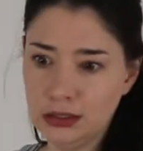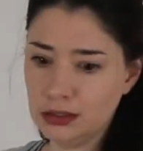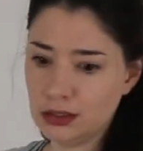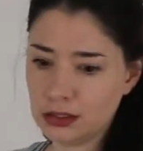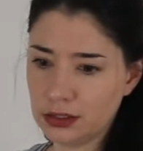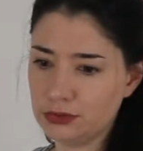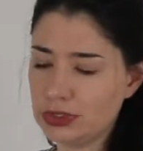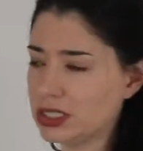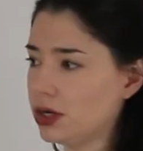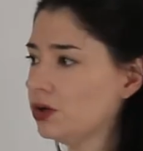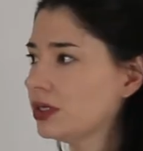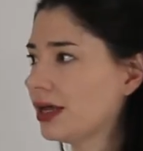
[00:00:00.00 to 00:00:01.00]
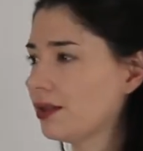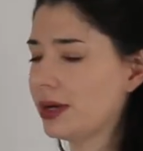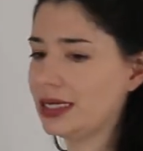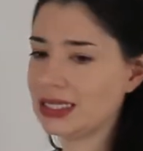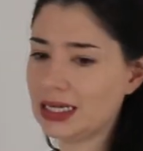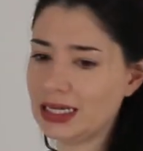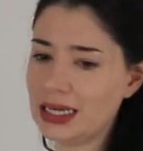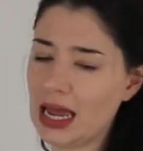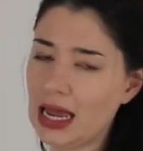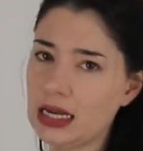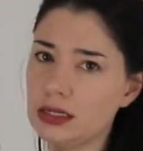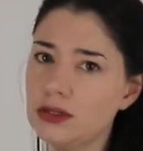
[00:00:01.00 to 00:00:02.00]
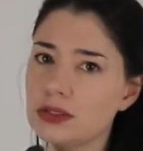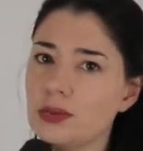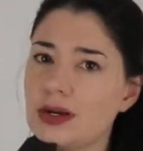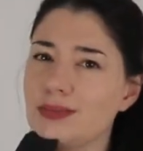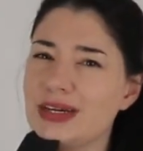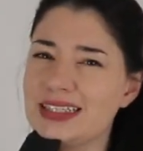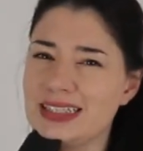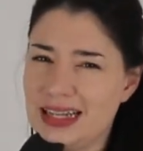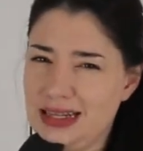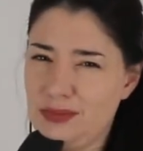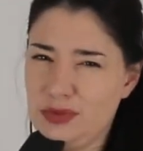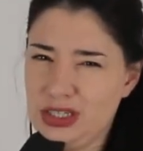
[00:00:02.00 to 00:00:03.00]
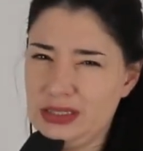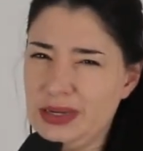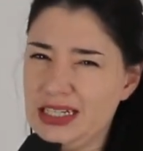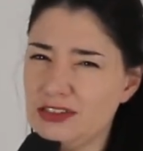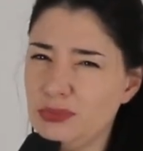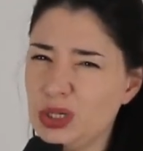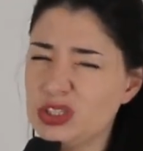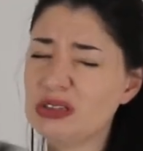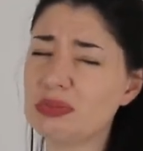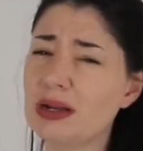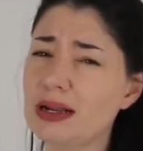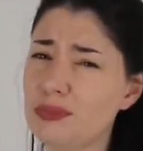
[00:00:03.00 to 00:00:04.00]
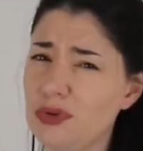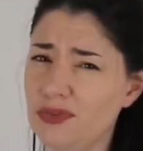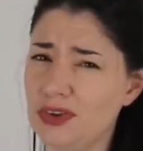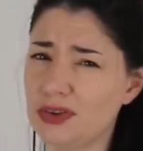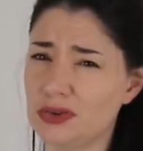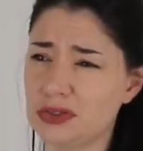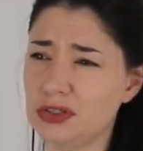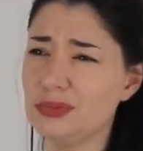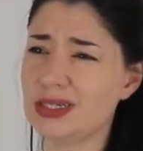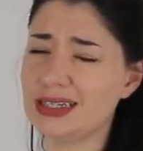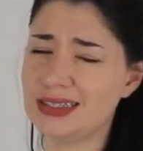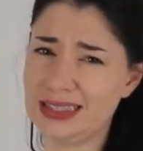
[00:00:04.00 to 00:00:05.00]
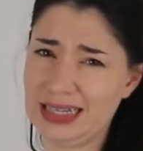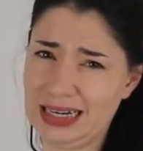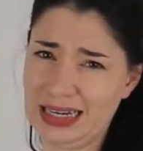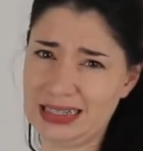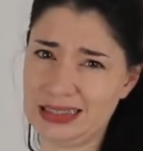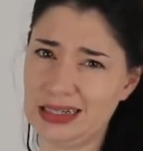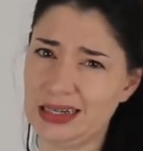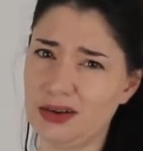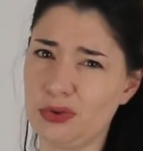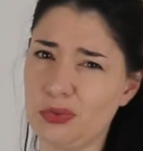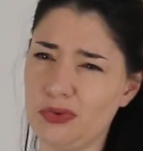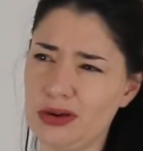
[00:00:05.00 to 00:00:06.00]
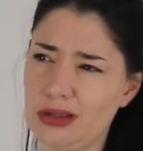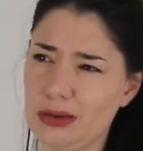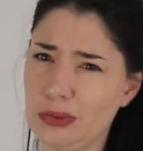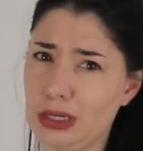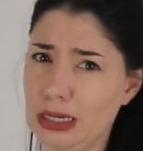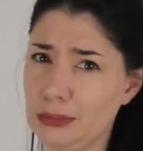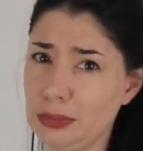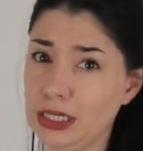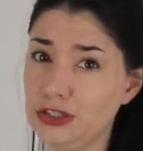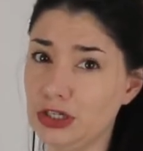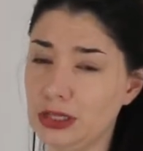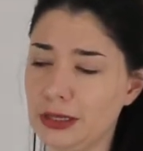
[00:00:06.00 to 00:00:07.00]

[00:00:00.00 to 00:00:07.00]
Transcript: a good result. Otherwise I can use one of my slightly more expensive brushes, but I prefer not to because they're nice and I don't really want to get bleach on